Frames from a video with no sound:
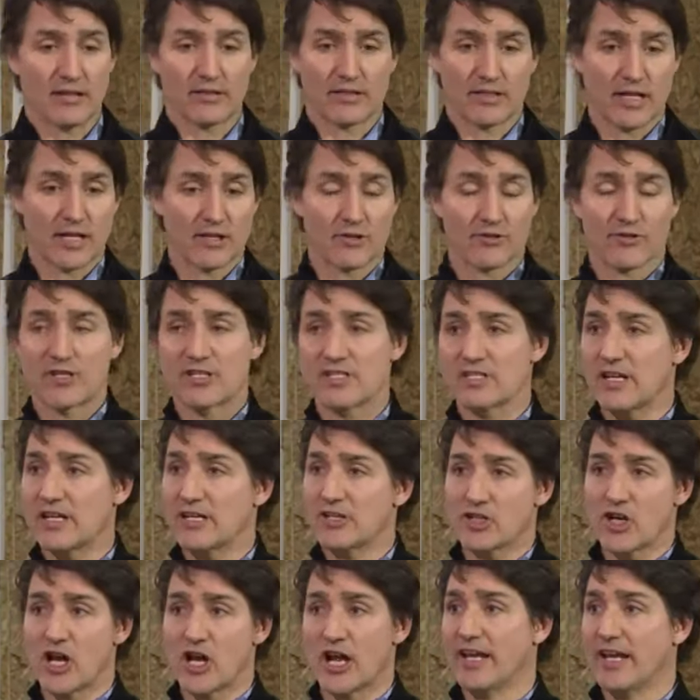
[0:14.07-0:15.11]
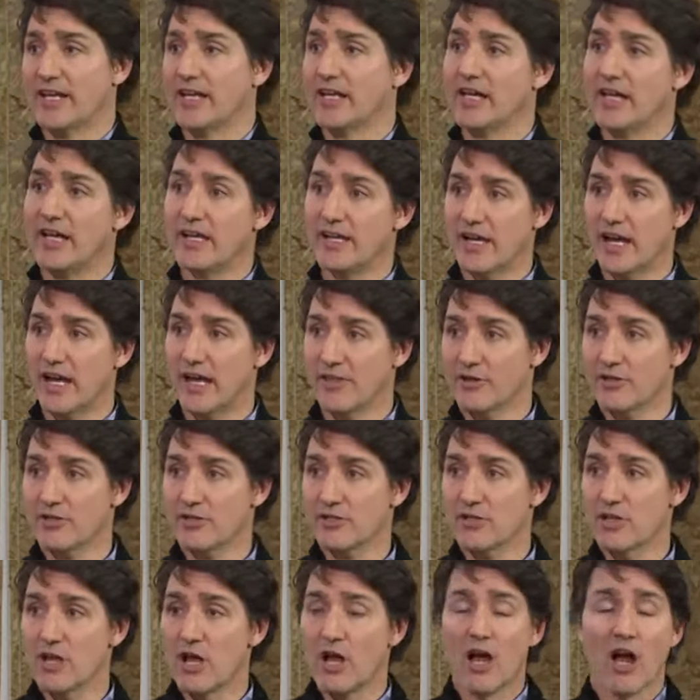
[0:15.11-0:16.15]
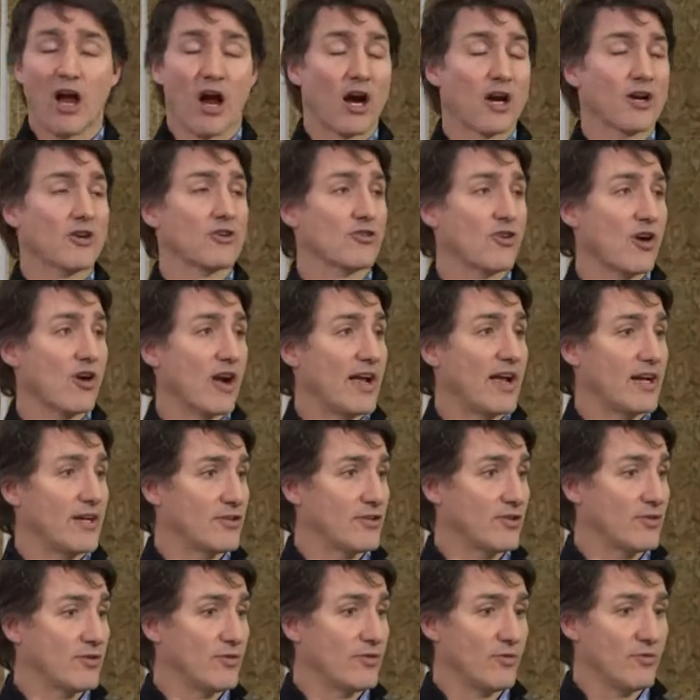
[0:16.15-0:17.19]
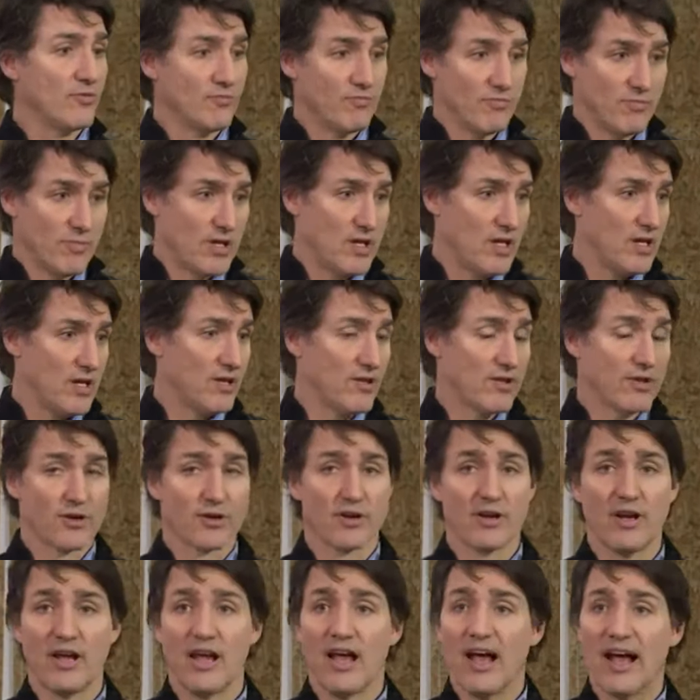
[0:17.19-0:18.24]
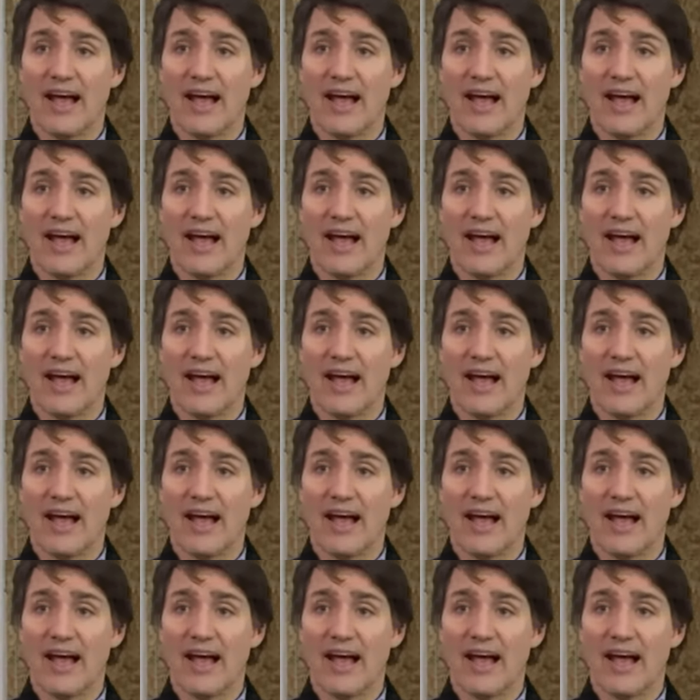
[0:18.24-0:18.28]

countries like China and others are trying to either